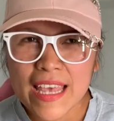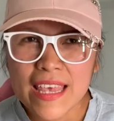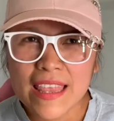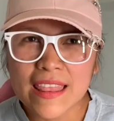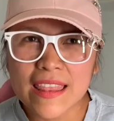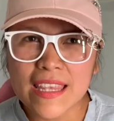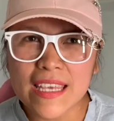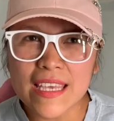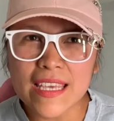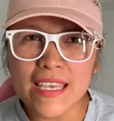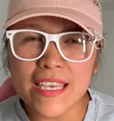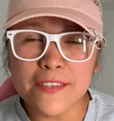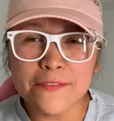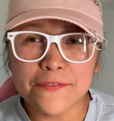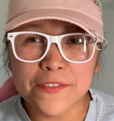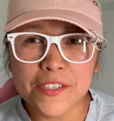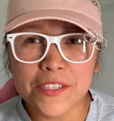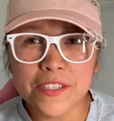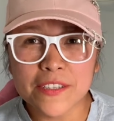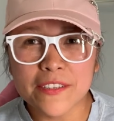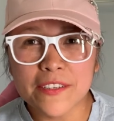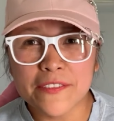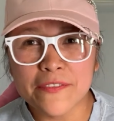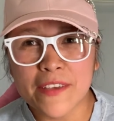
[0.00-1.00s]
The
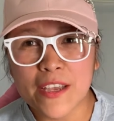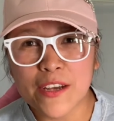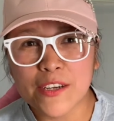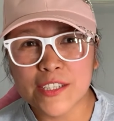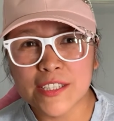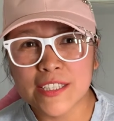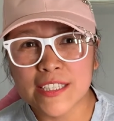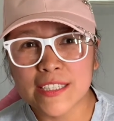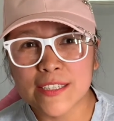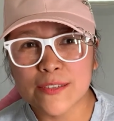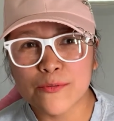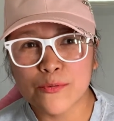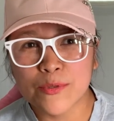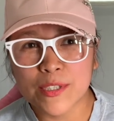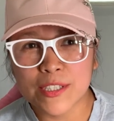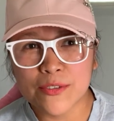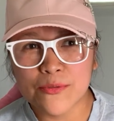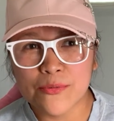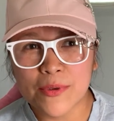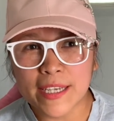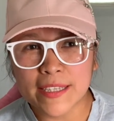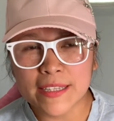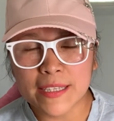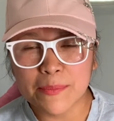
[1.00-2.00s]
Infernal Affairs was
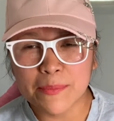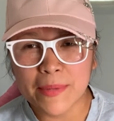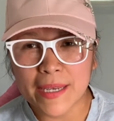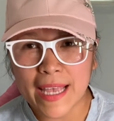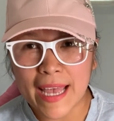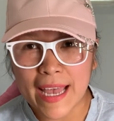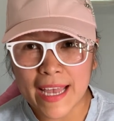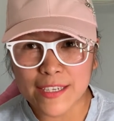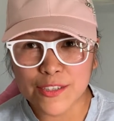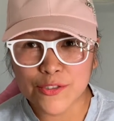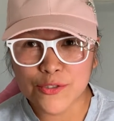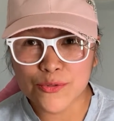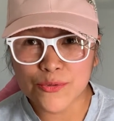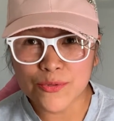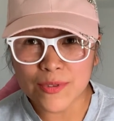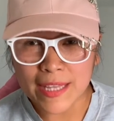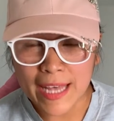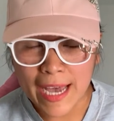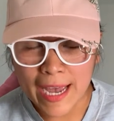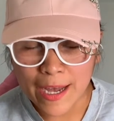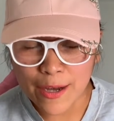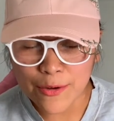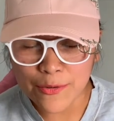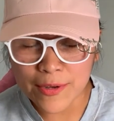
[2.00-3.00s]
directed by Andrew
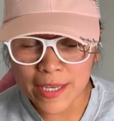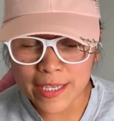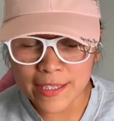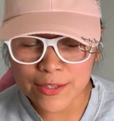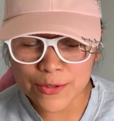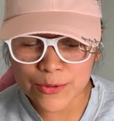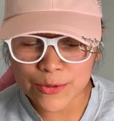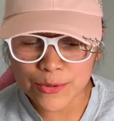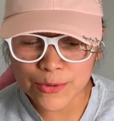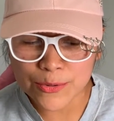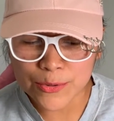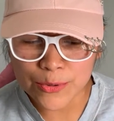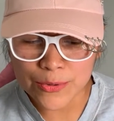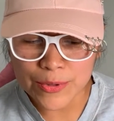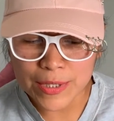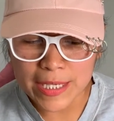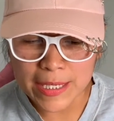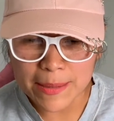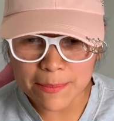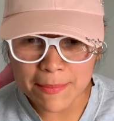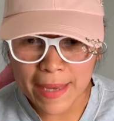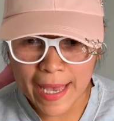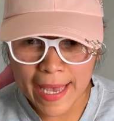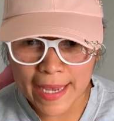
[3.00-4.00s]
Lau and
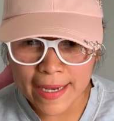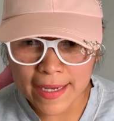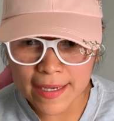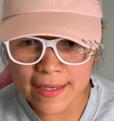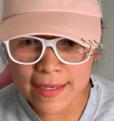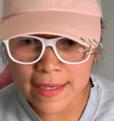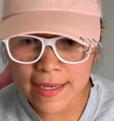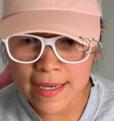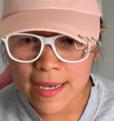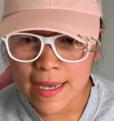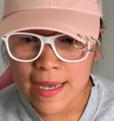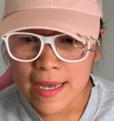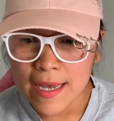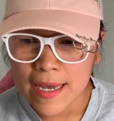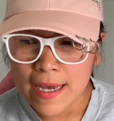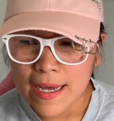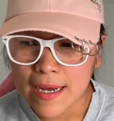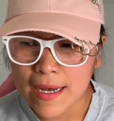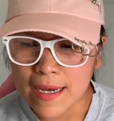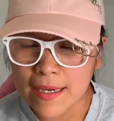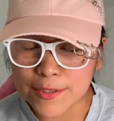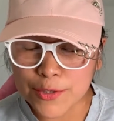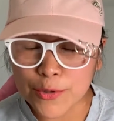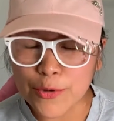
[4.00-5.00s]
Tony Mack.
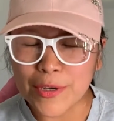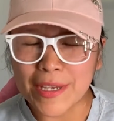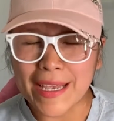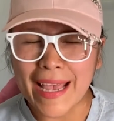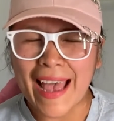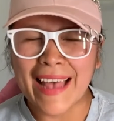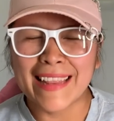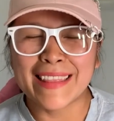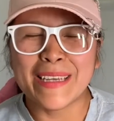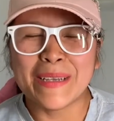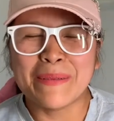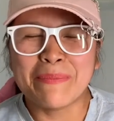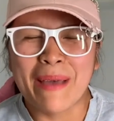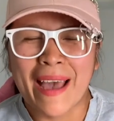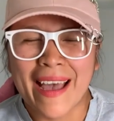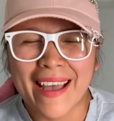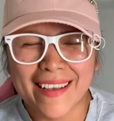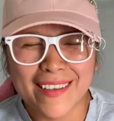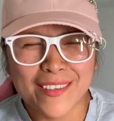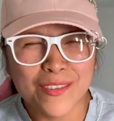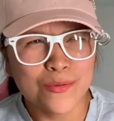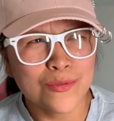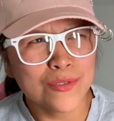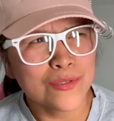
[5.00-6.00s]
Alan
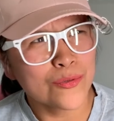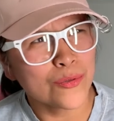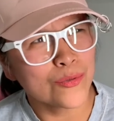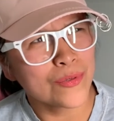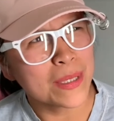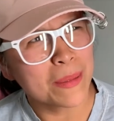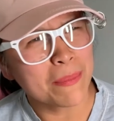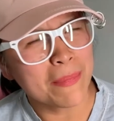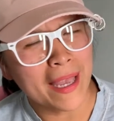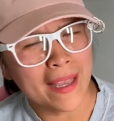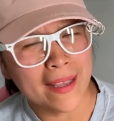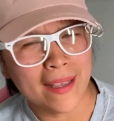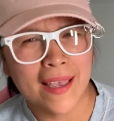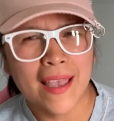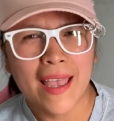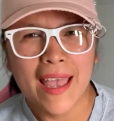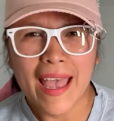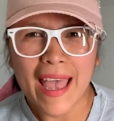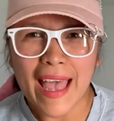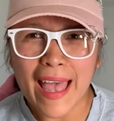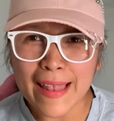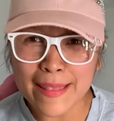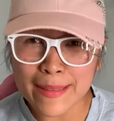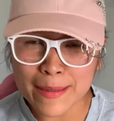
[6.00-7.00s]
Mack. Who's Tony Mack?
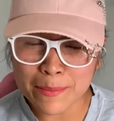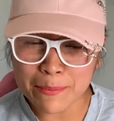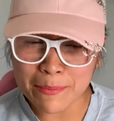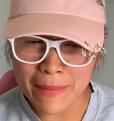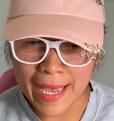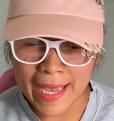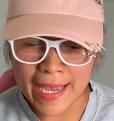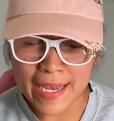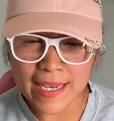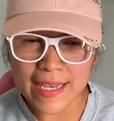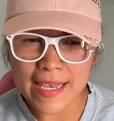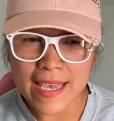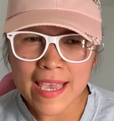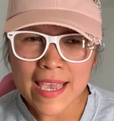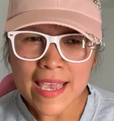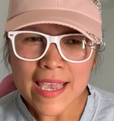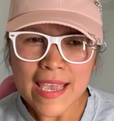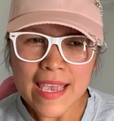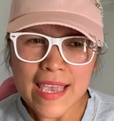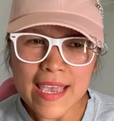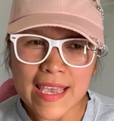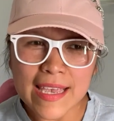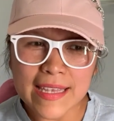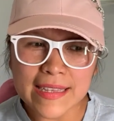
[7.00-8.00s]
Alan Mack.
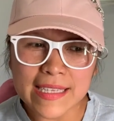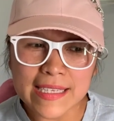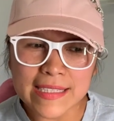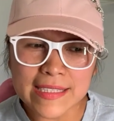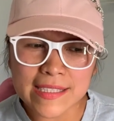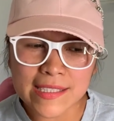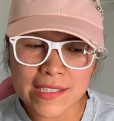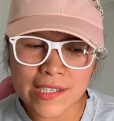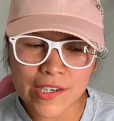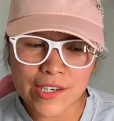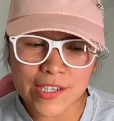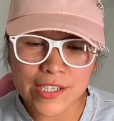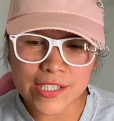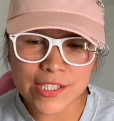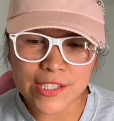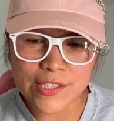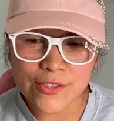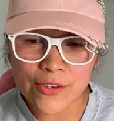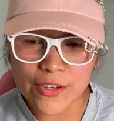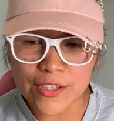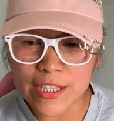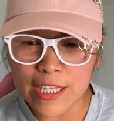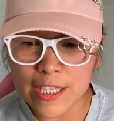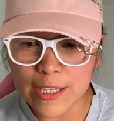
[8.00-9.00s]
And it stars
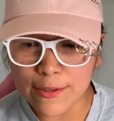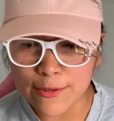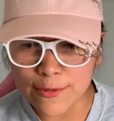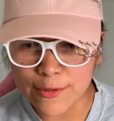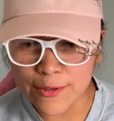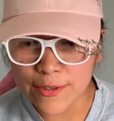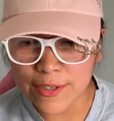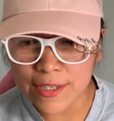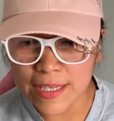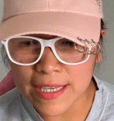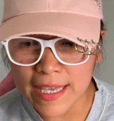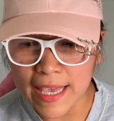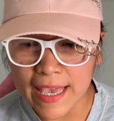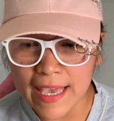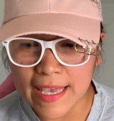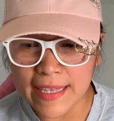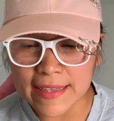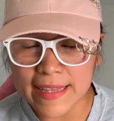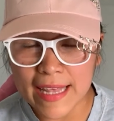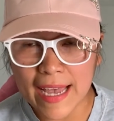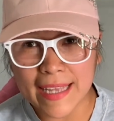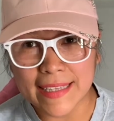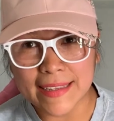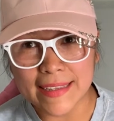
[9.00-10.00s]
Tony Leung
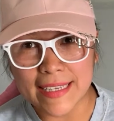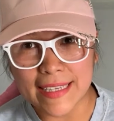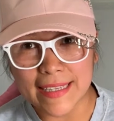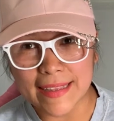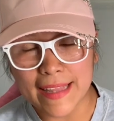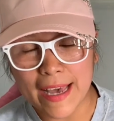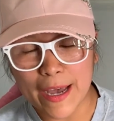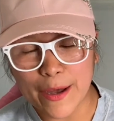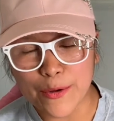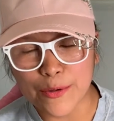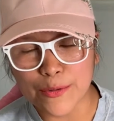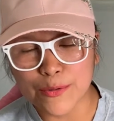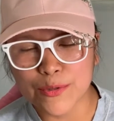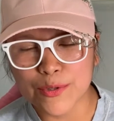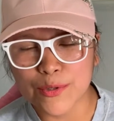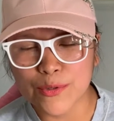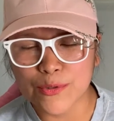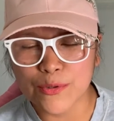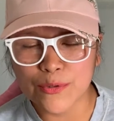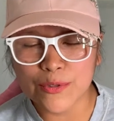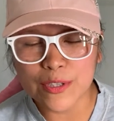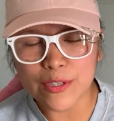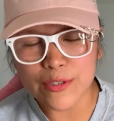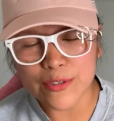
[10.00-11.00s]
and Andy Lau. So
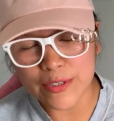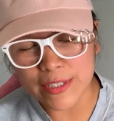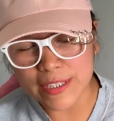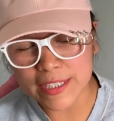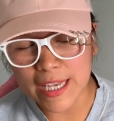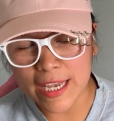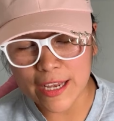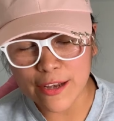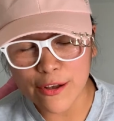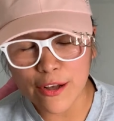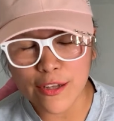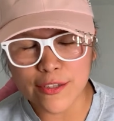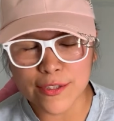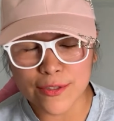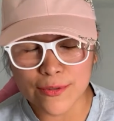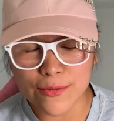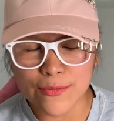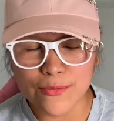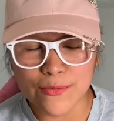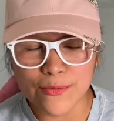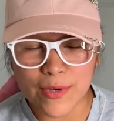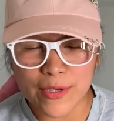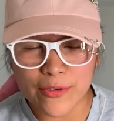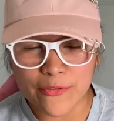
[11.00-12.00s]
Tony Leung is also
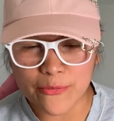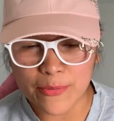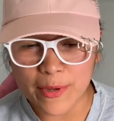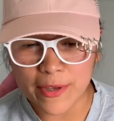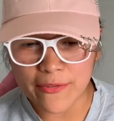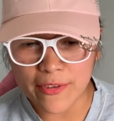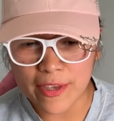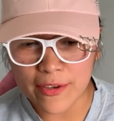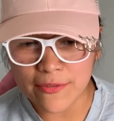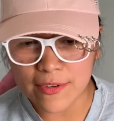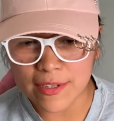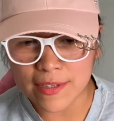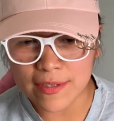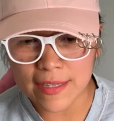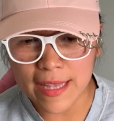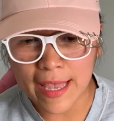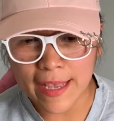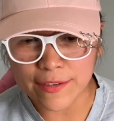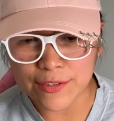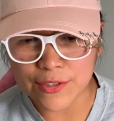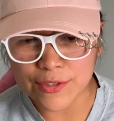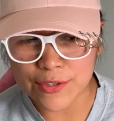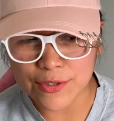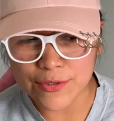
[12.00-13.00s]
one of my favorite
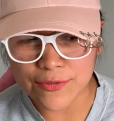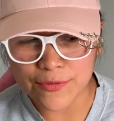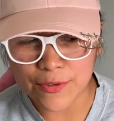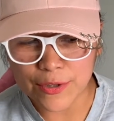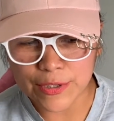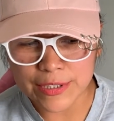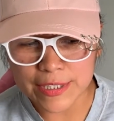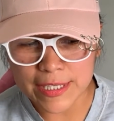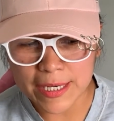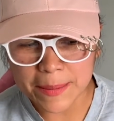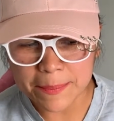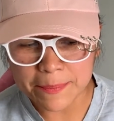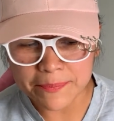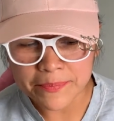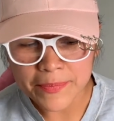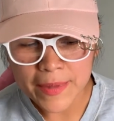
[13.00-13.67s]
actors of all time.